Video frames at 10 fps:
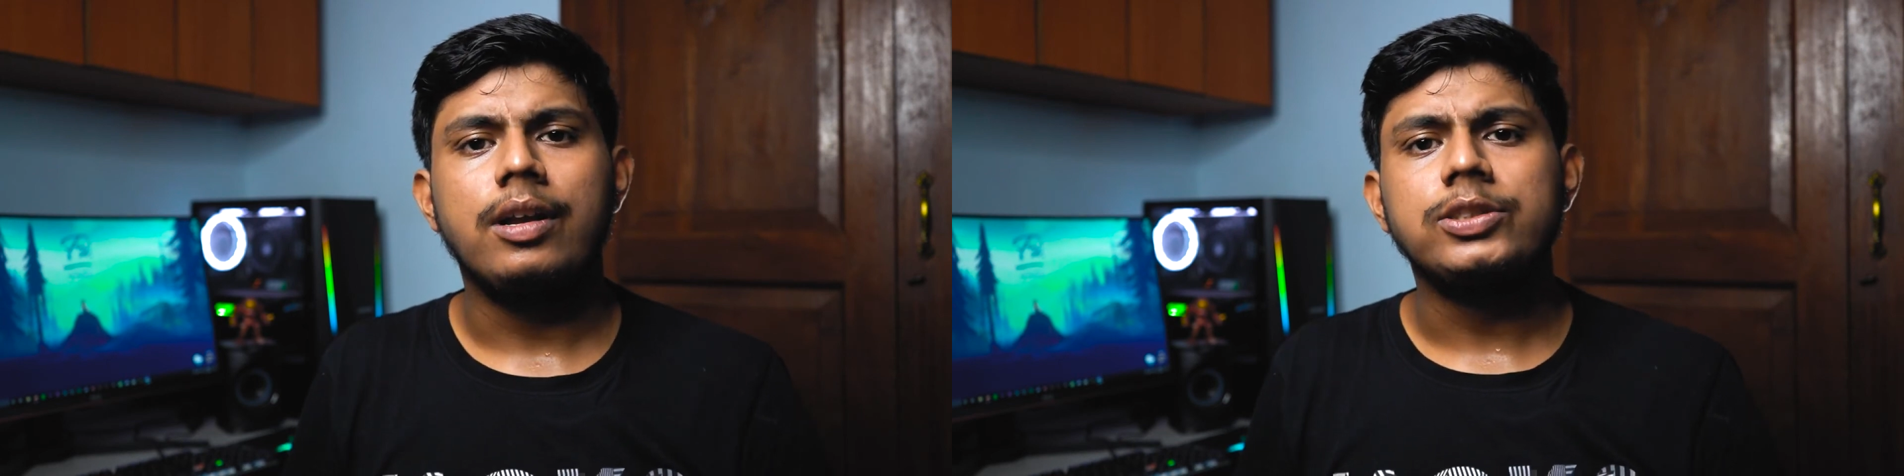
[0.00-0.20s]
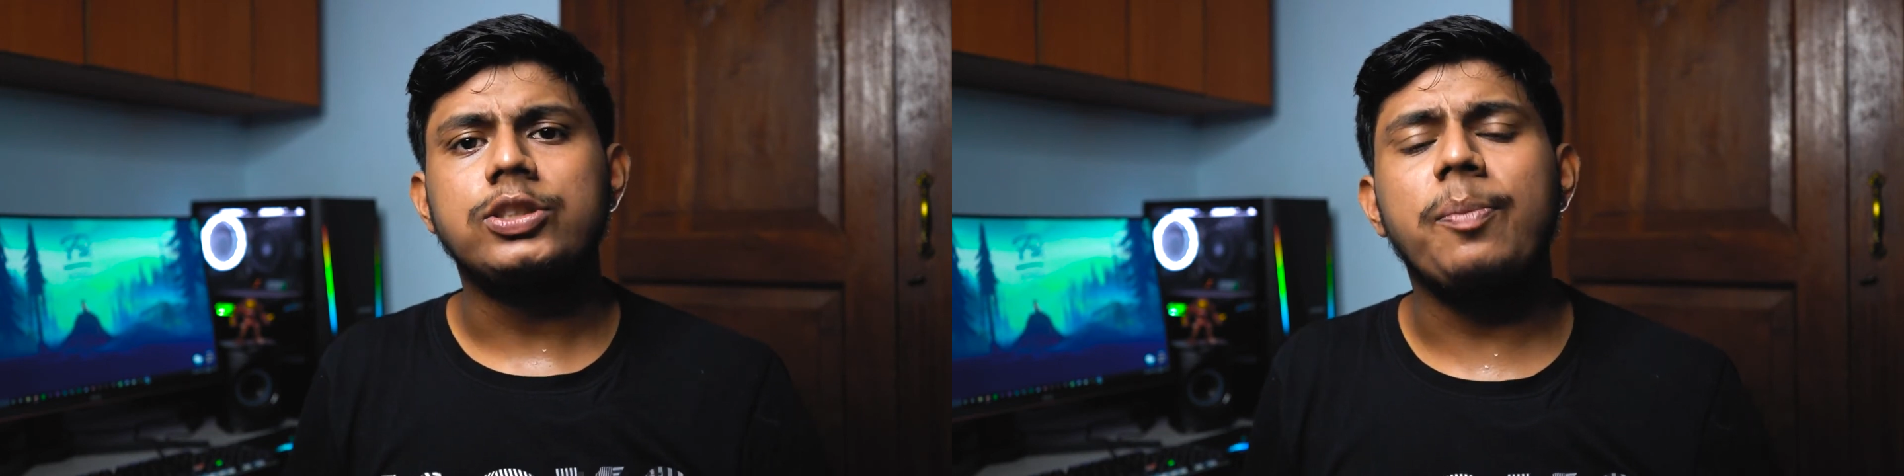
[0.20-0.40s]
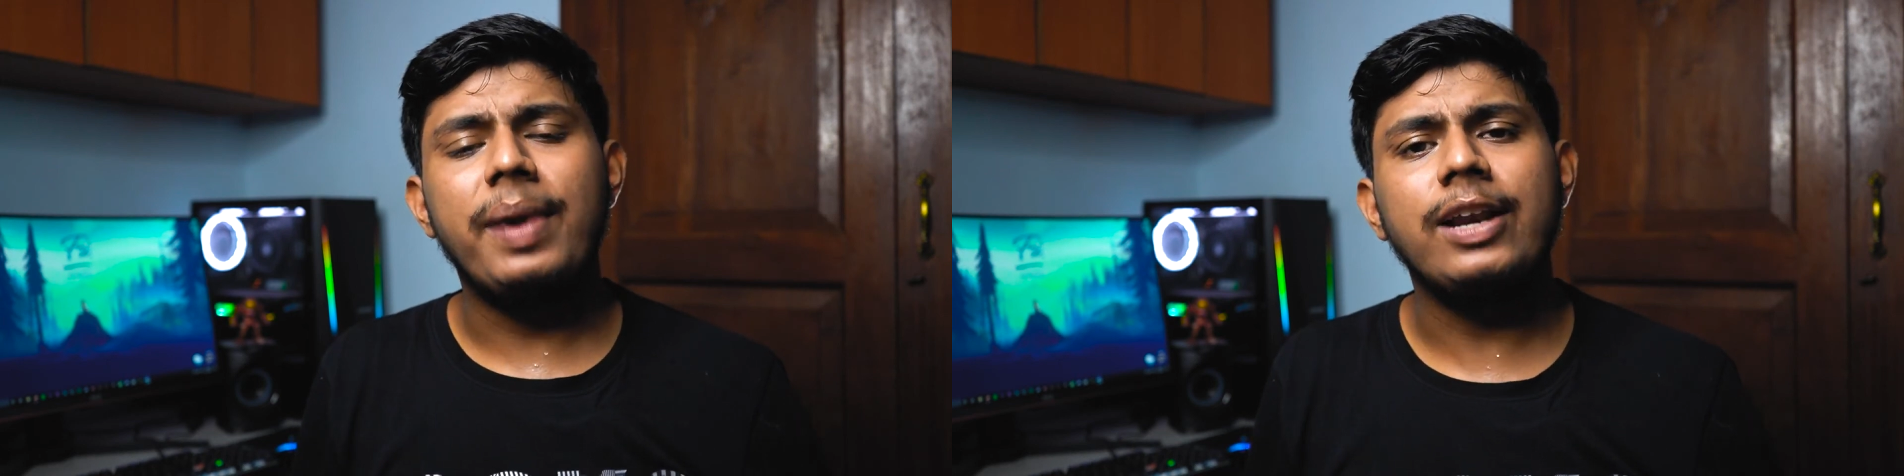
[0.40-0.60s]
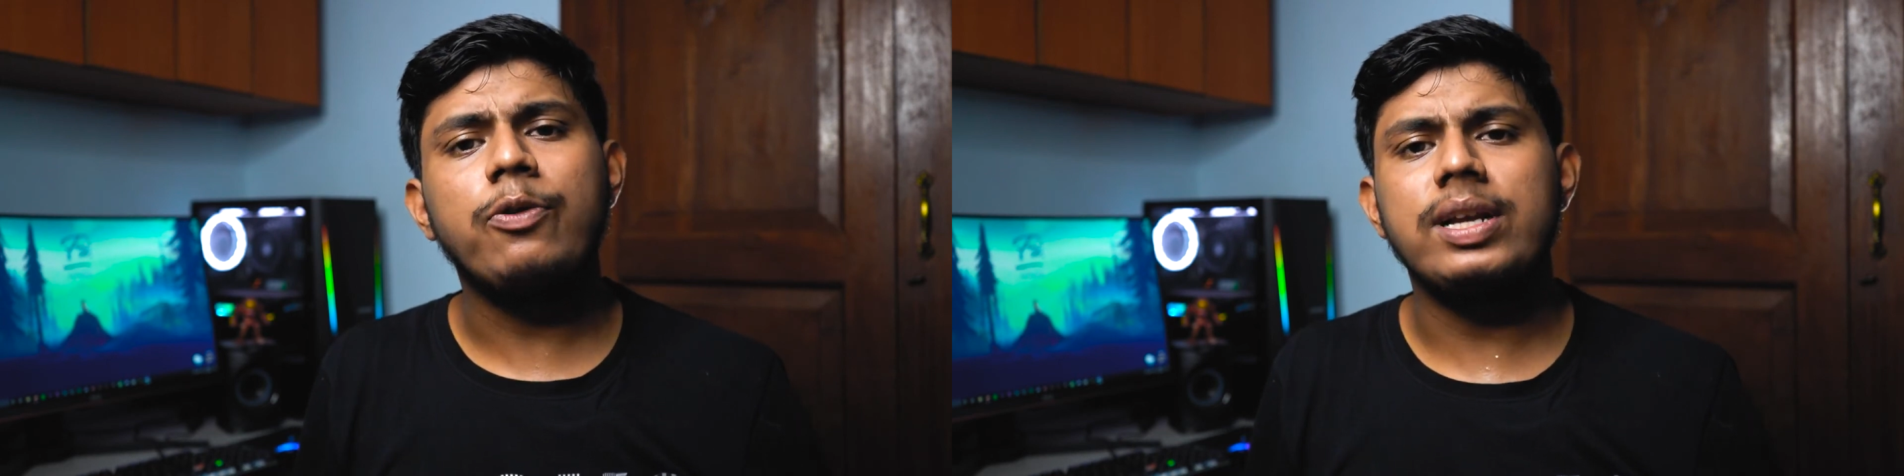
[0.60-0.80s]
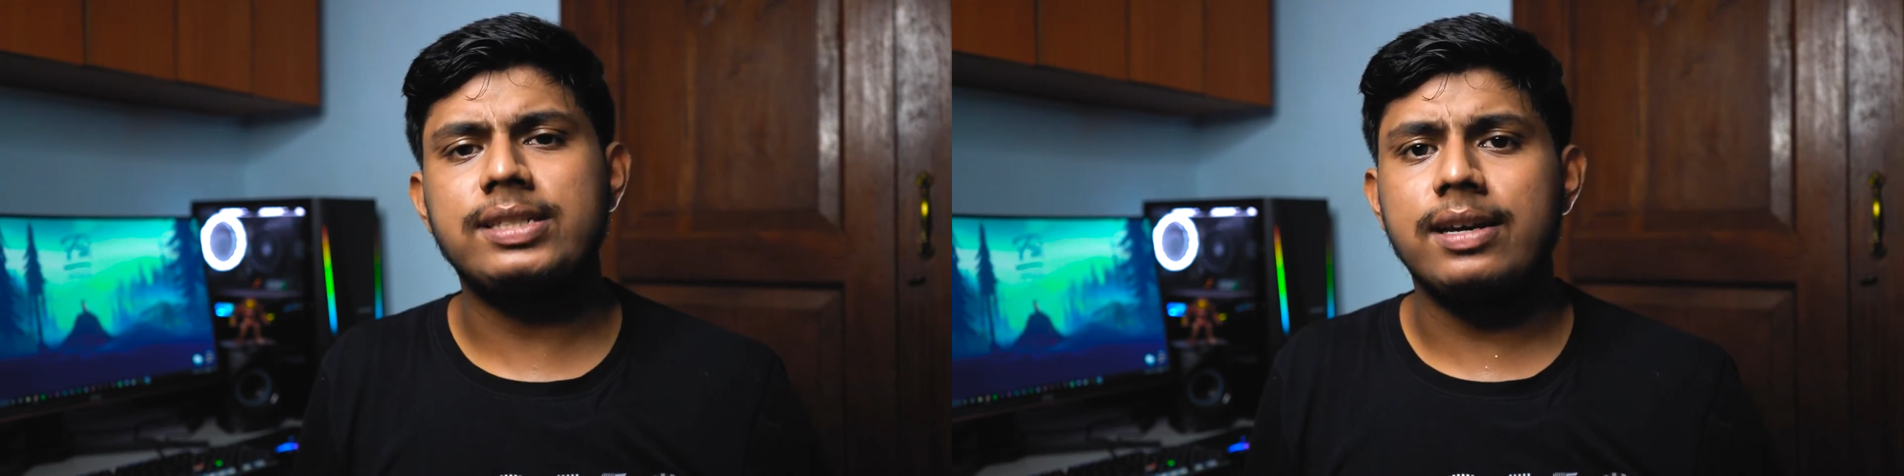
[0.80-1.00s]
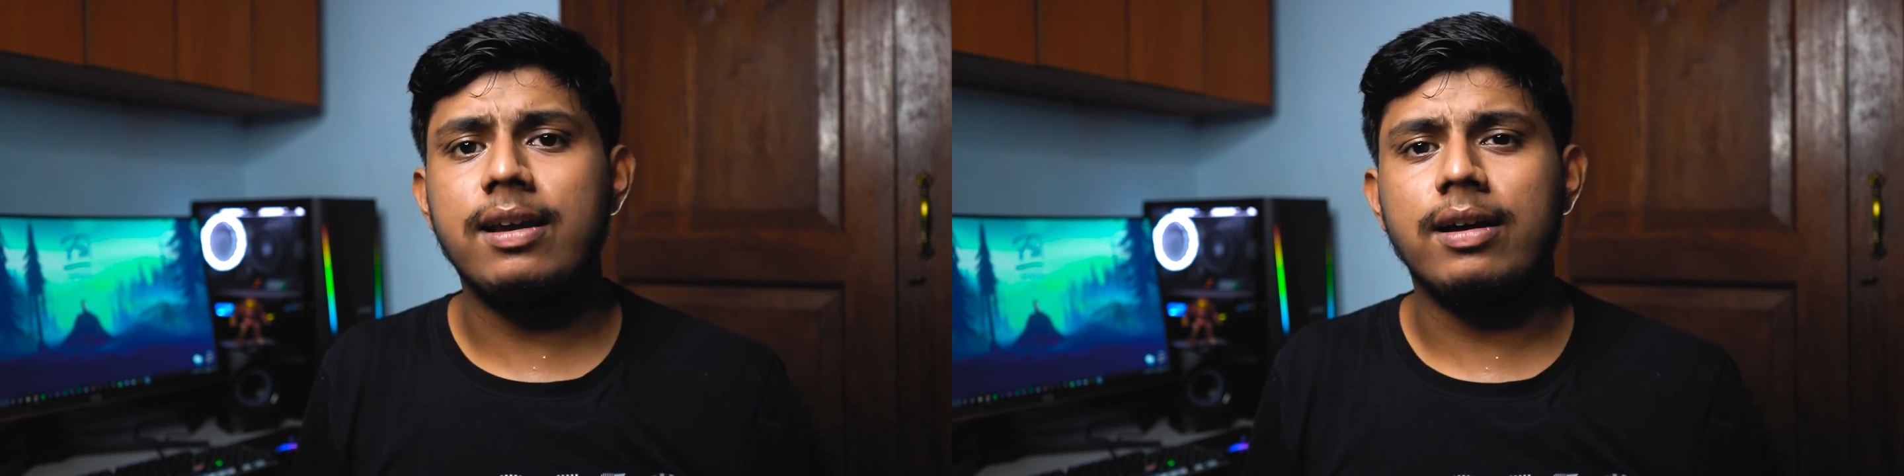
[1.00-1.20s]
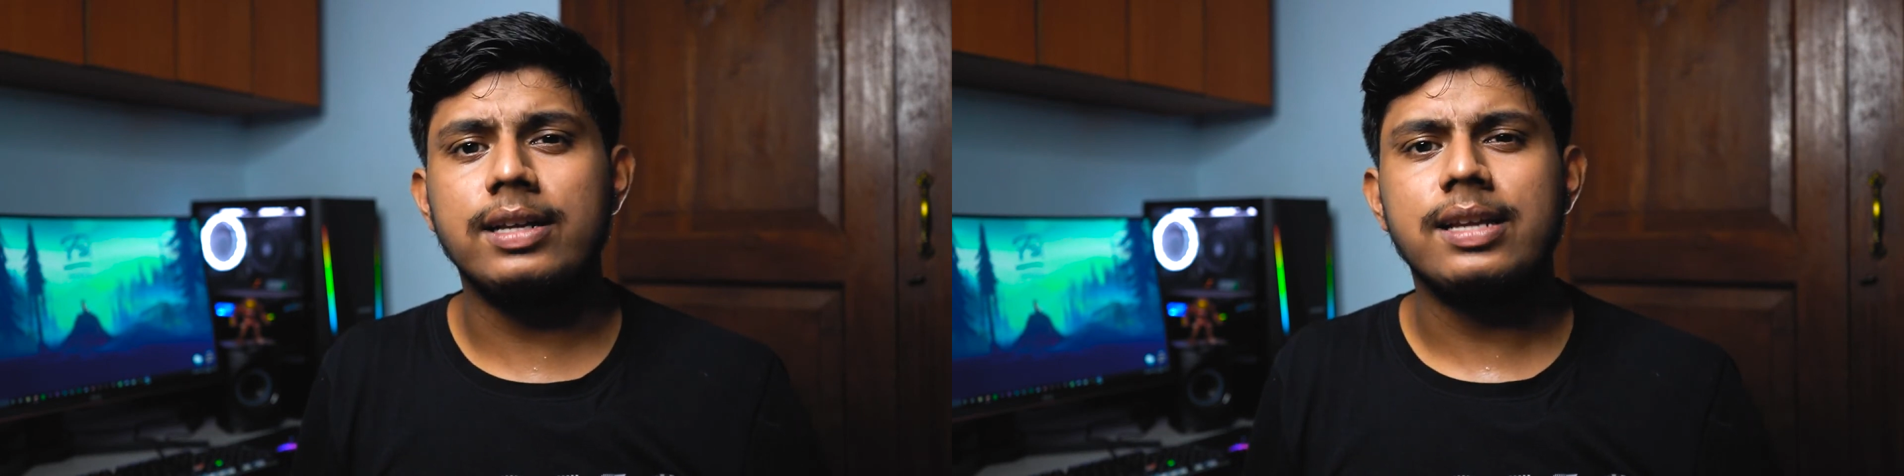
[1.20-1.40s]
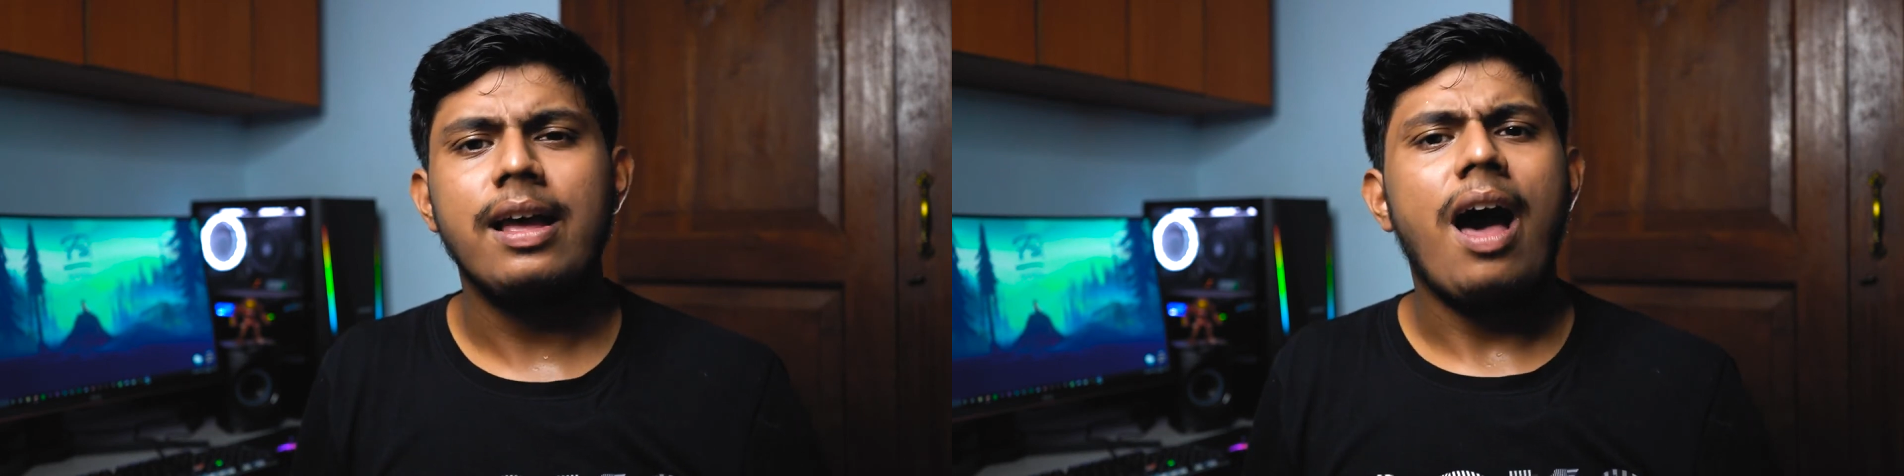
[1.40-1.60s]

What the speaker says: So the main question here is,